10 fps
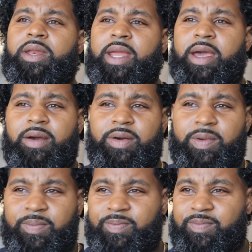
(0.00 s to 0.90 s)

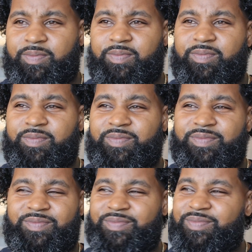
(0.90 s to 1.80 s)
Now,
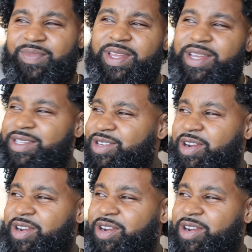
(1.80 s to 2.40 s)
it's